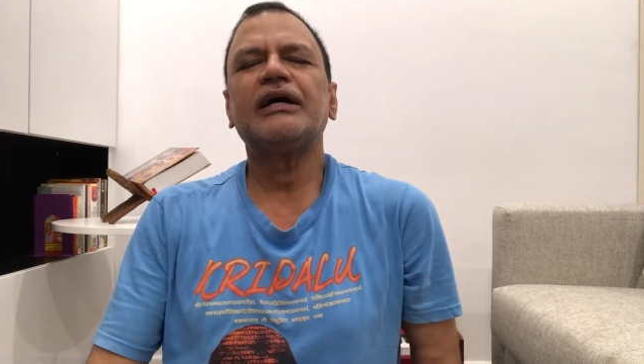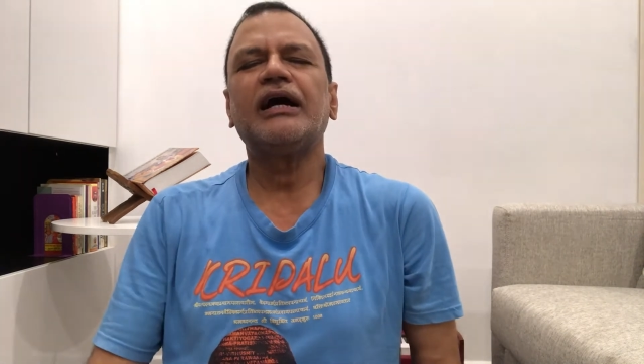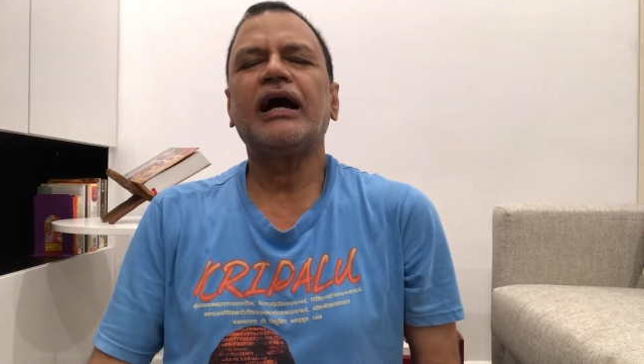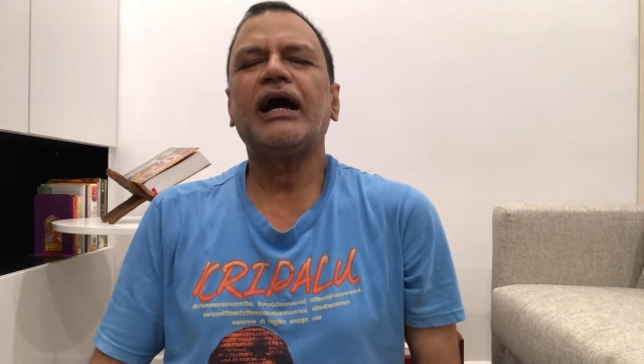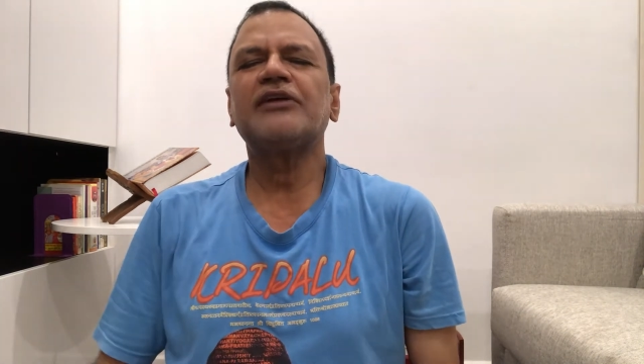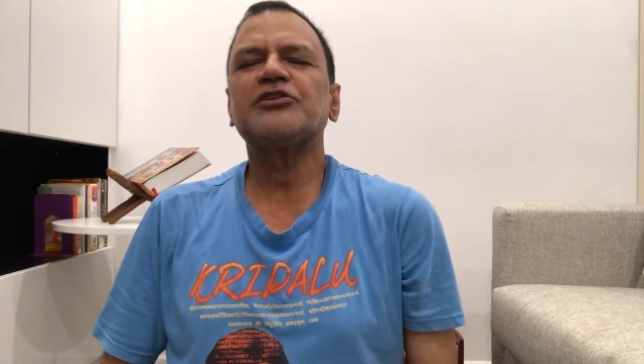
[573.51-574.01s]

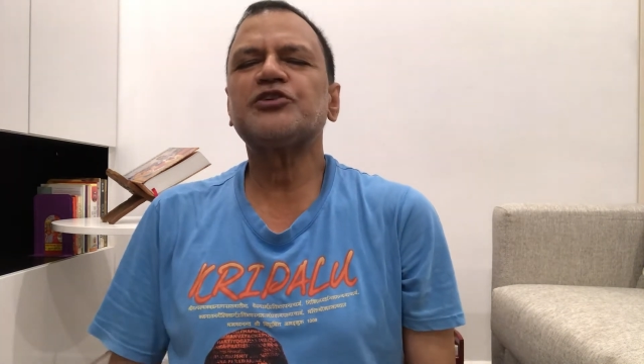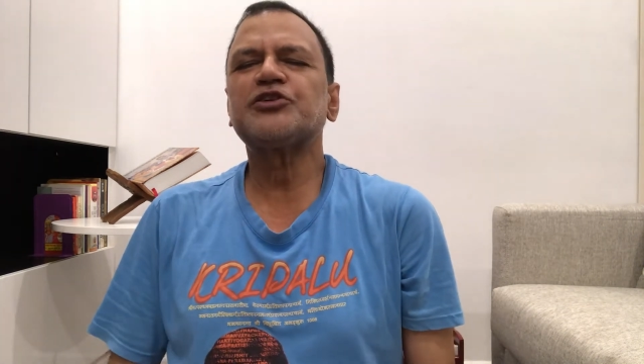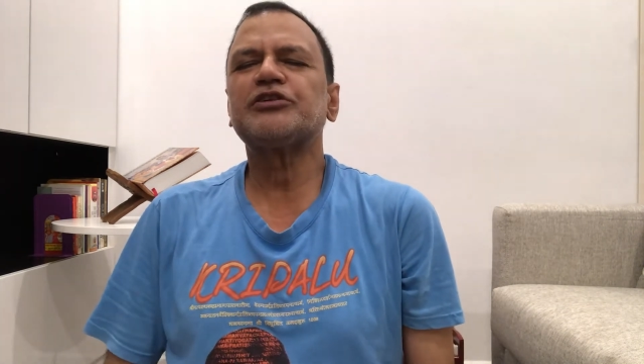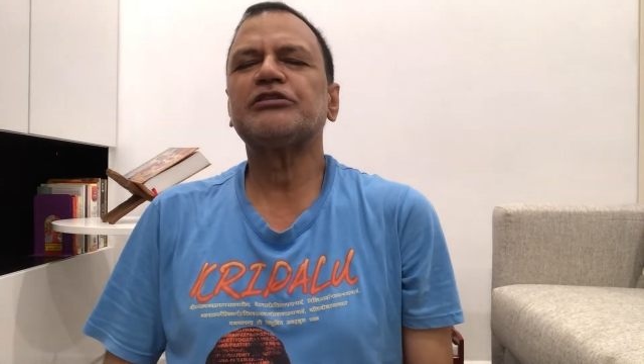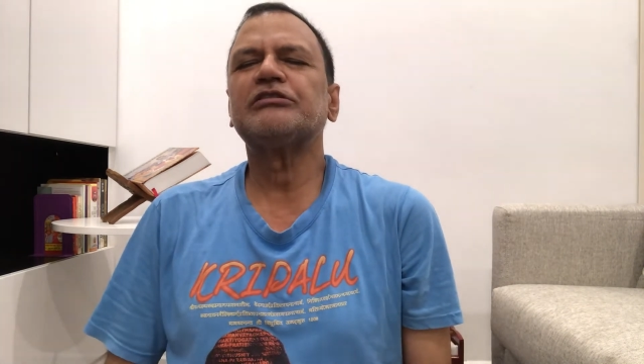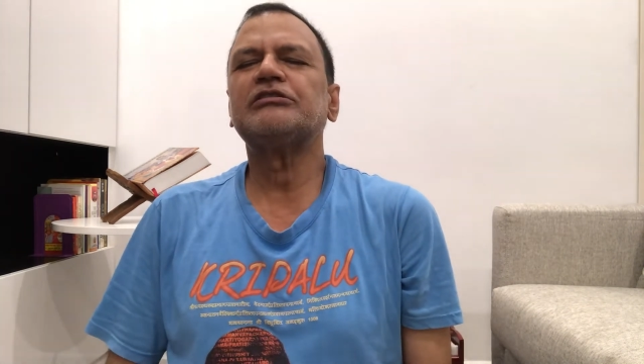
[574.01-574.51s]
And
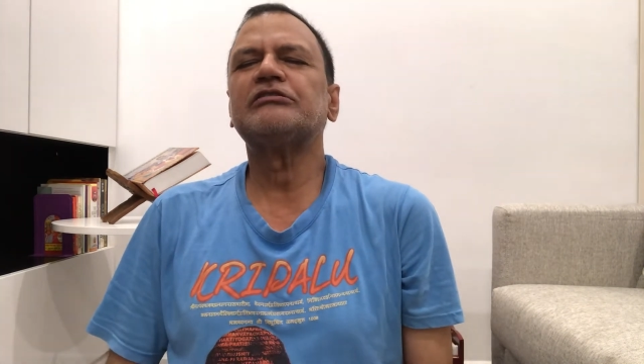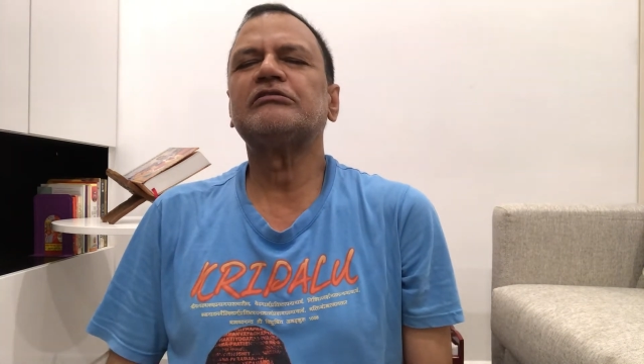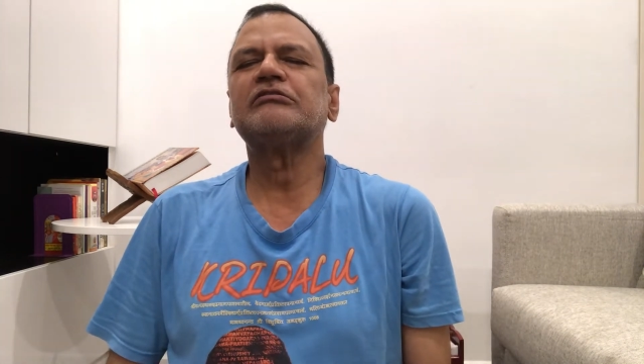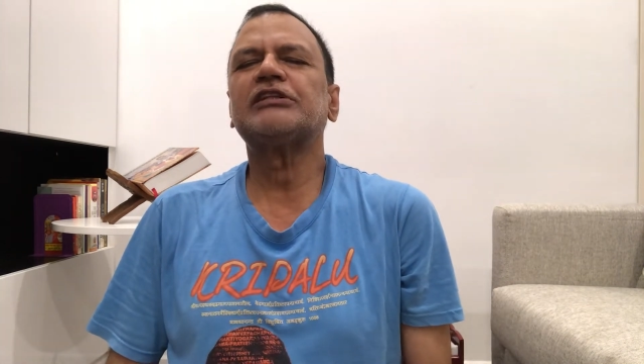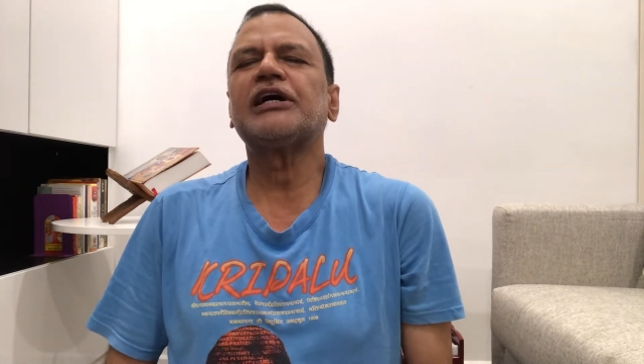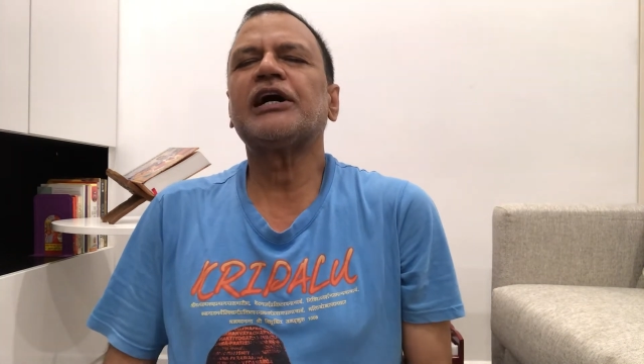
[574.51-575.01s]

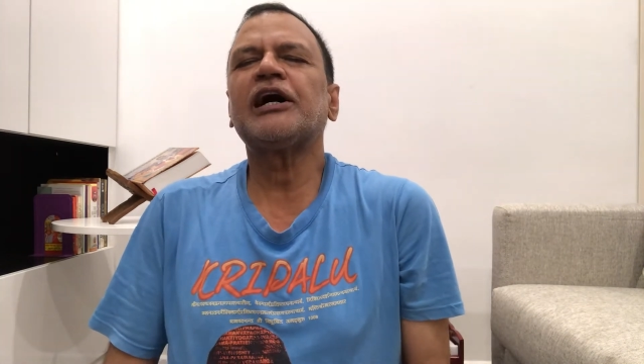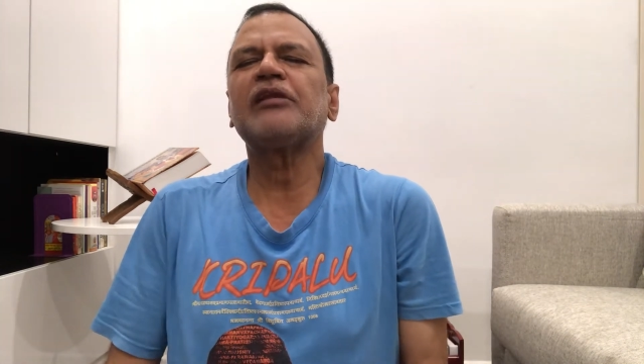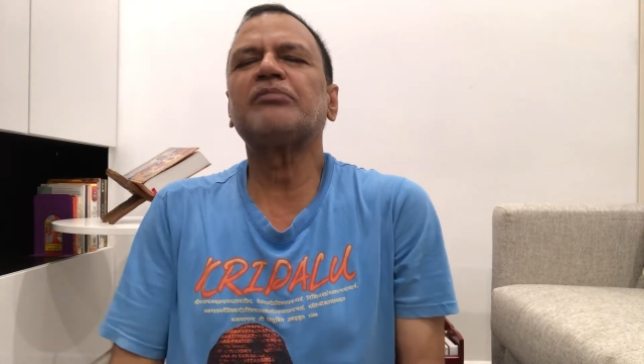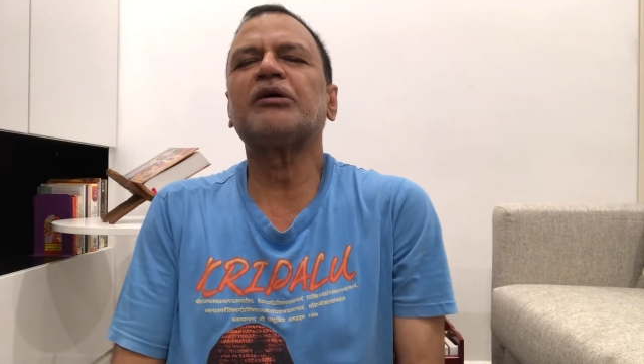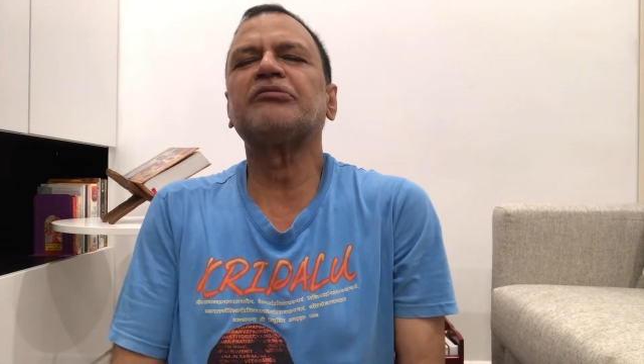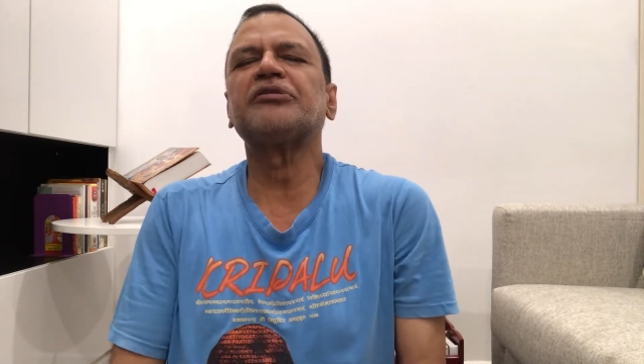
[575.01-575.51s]
with the
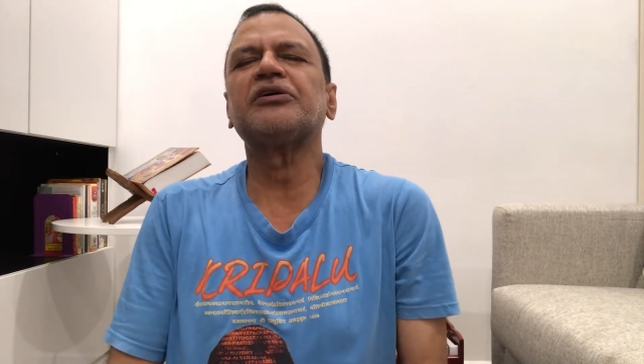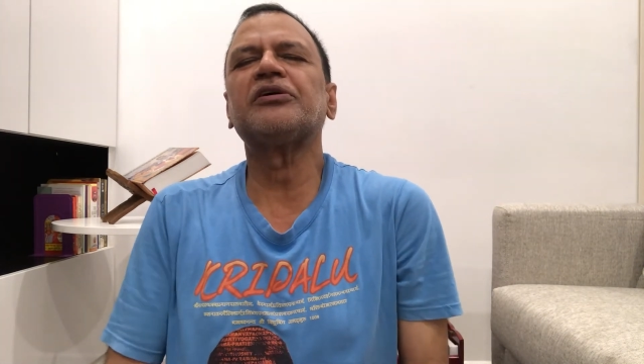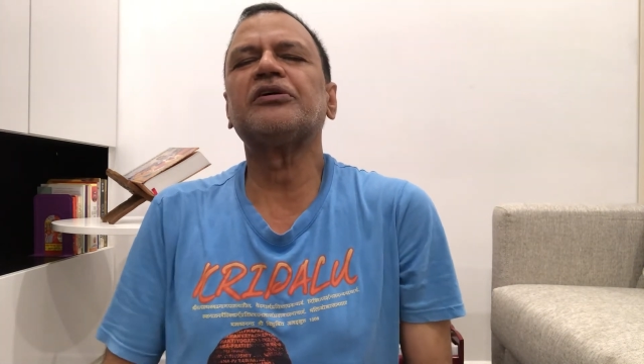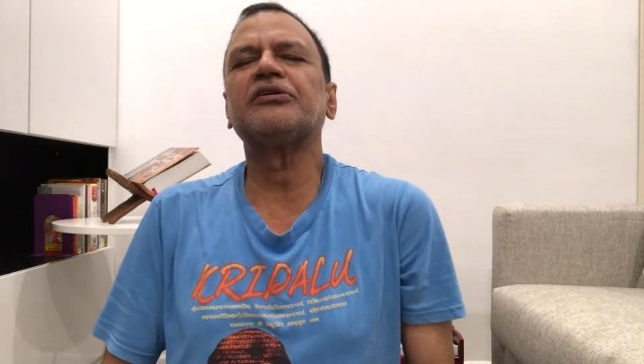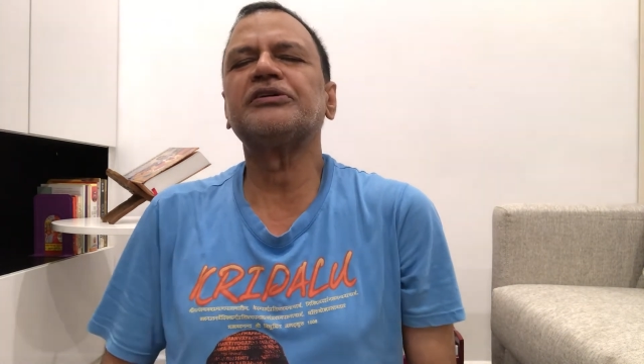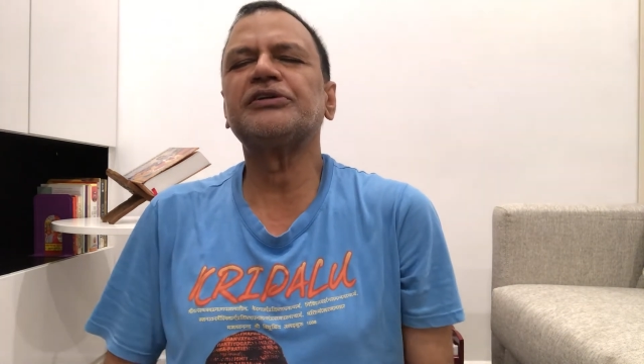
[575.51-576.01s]
help of your